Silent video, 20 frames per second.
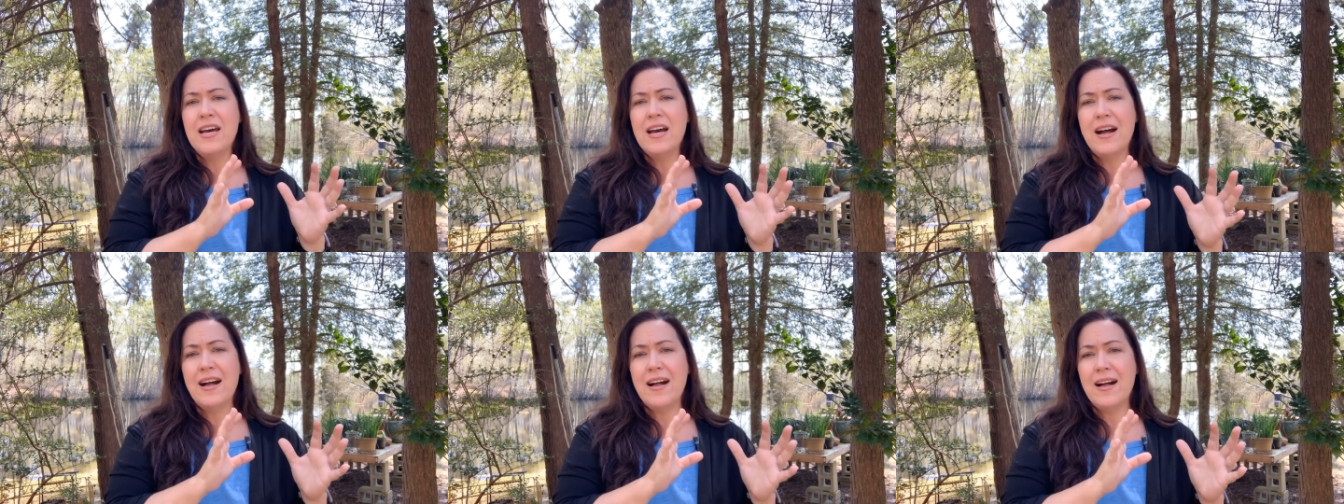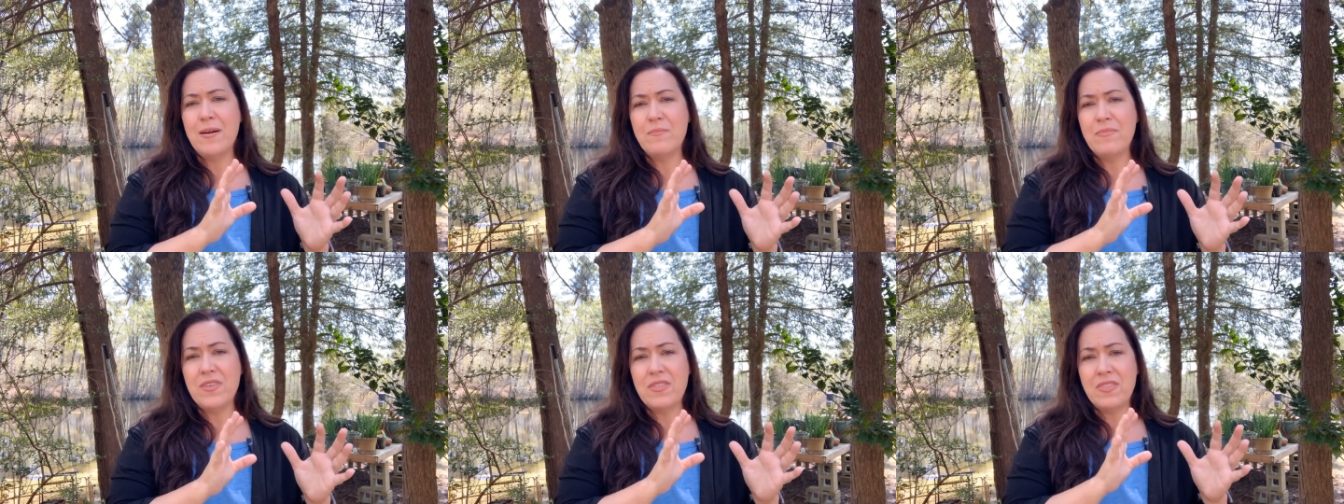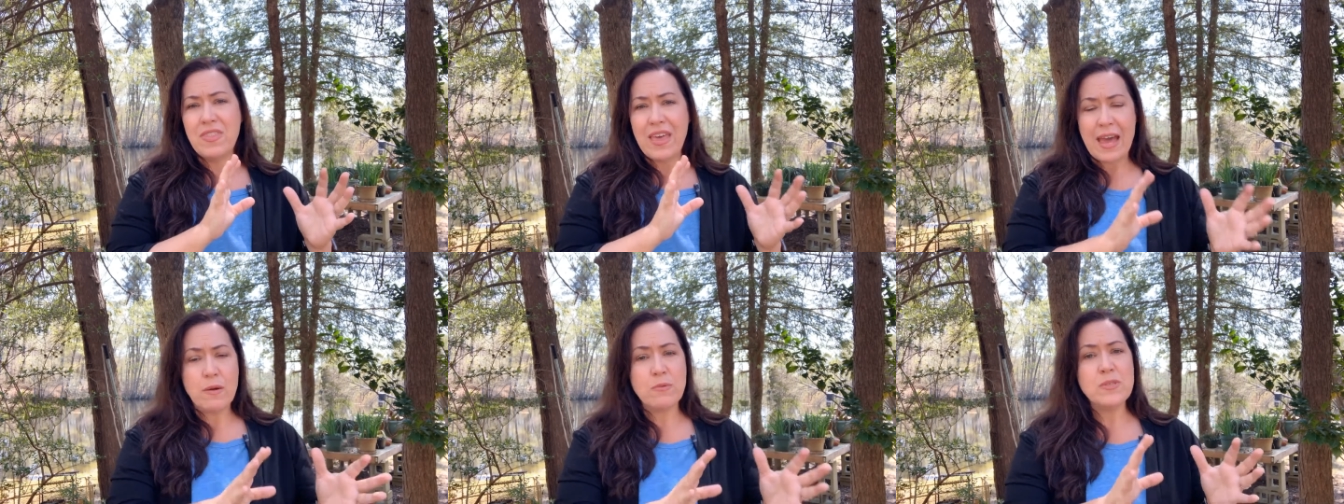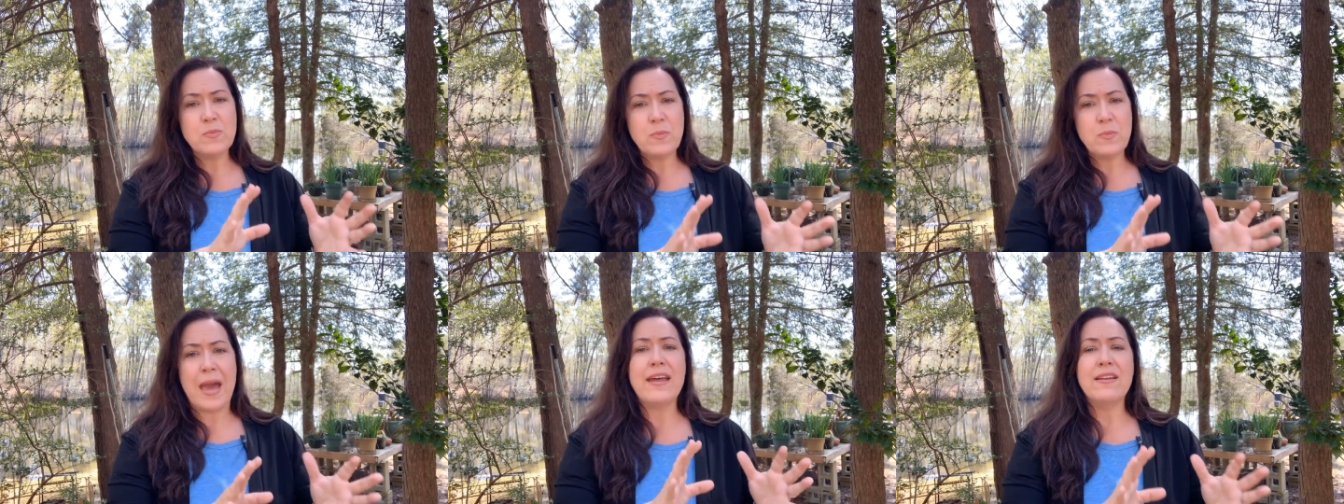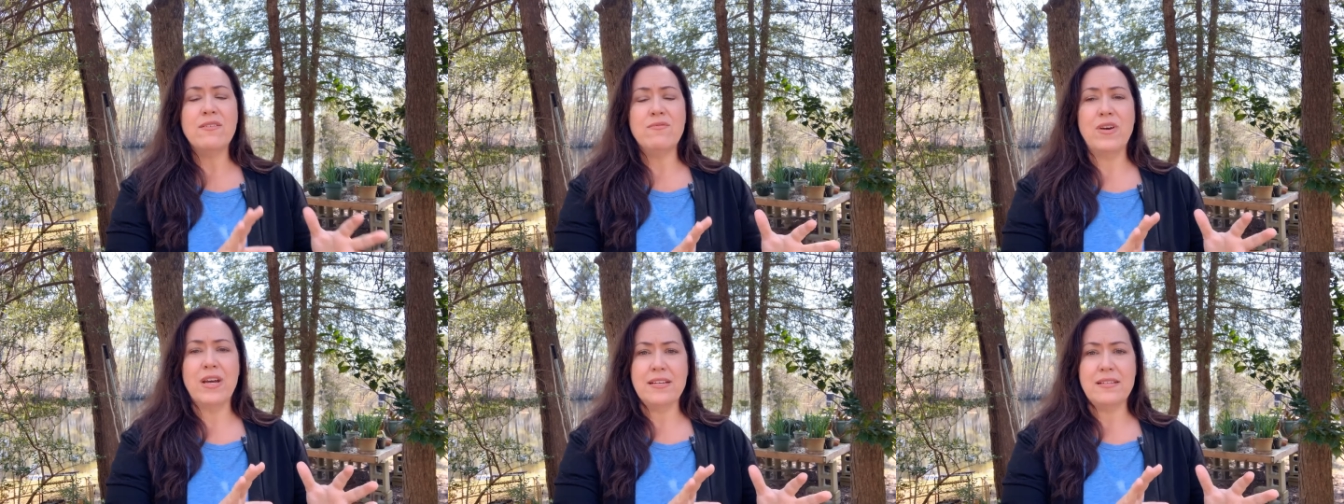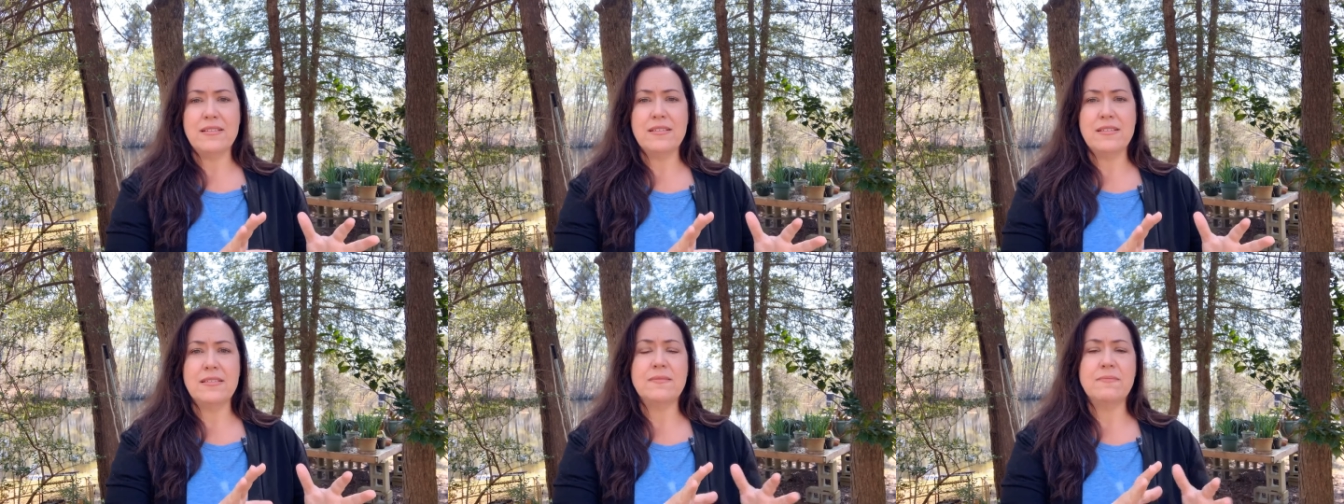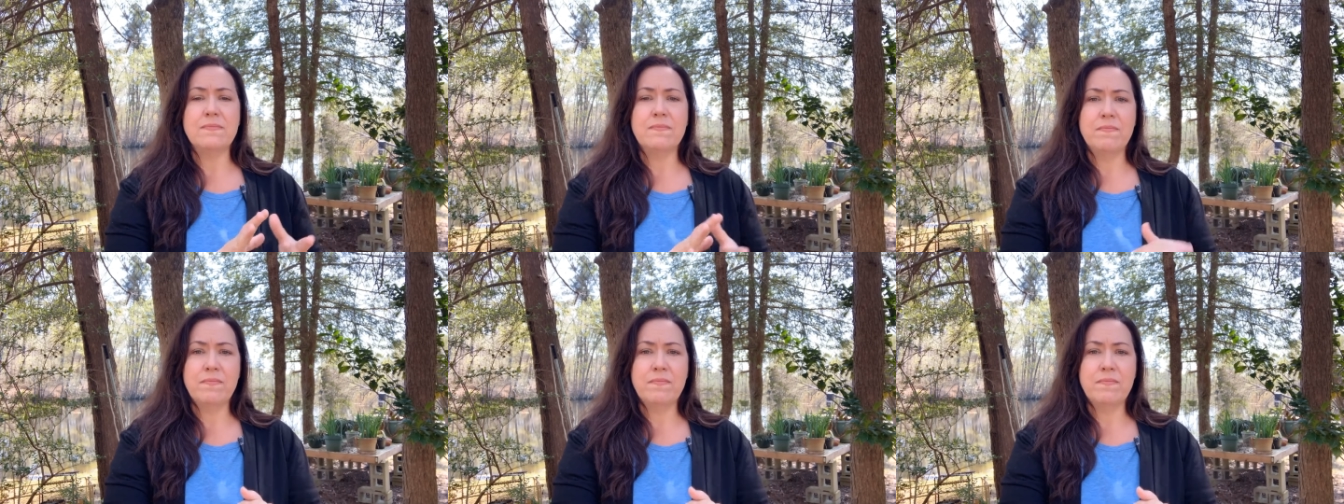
that was bad advice.